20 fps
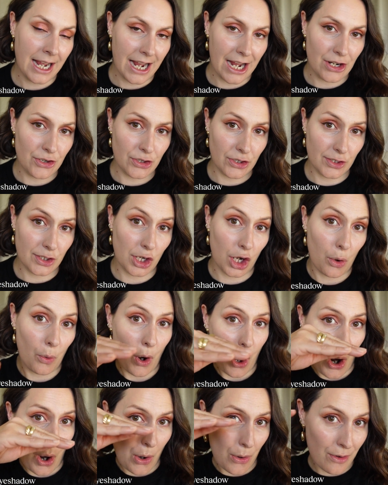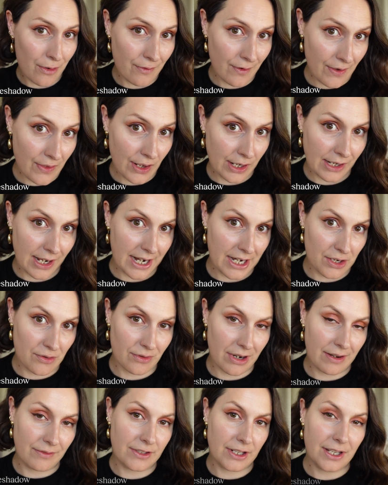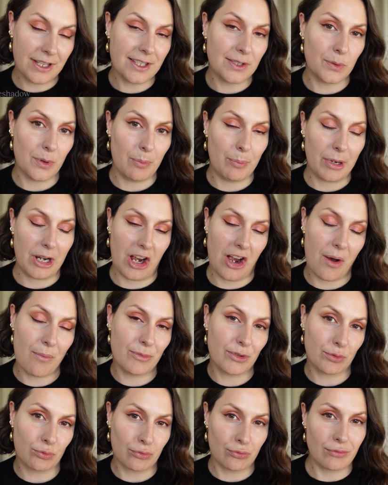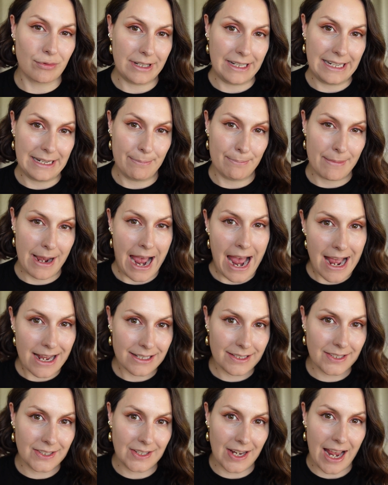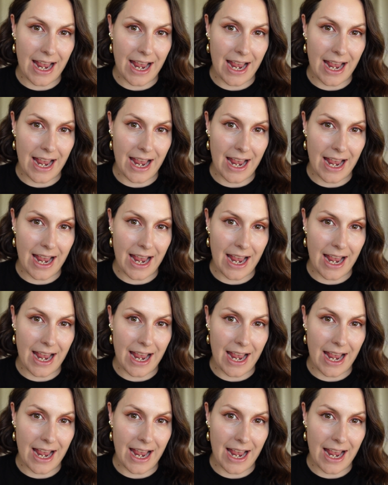and just go over the liner I've done so it becomes really matte